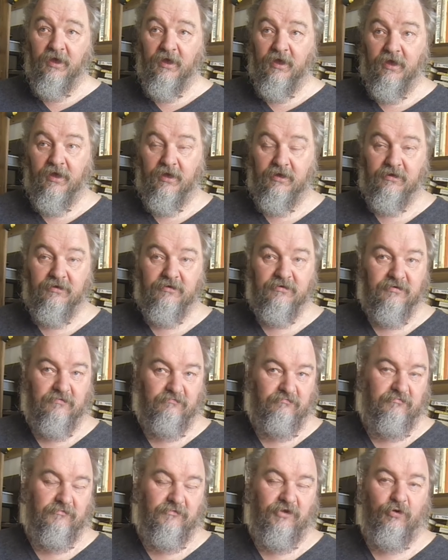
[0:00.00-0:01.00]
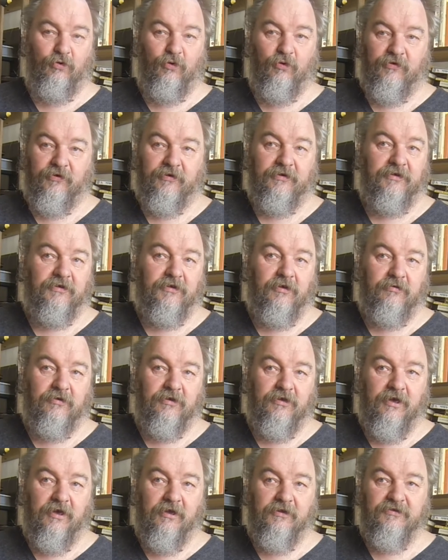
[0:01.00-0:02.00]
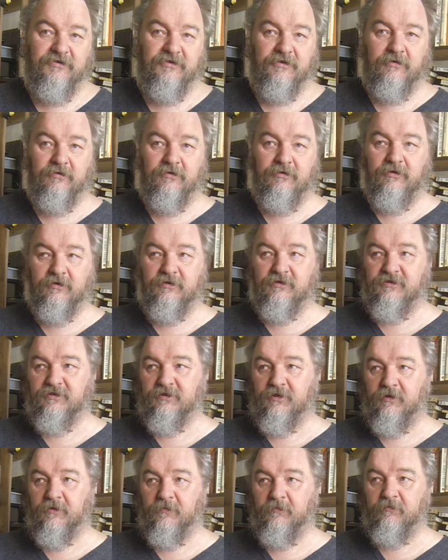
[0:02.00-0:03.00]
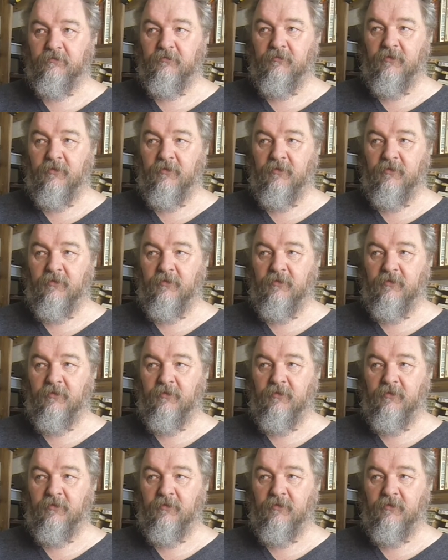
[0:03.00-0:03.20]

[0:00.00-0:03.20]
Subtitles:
And you already know the answer, that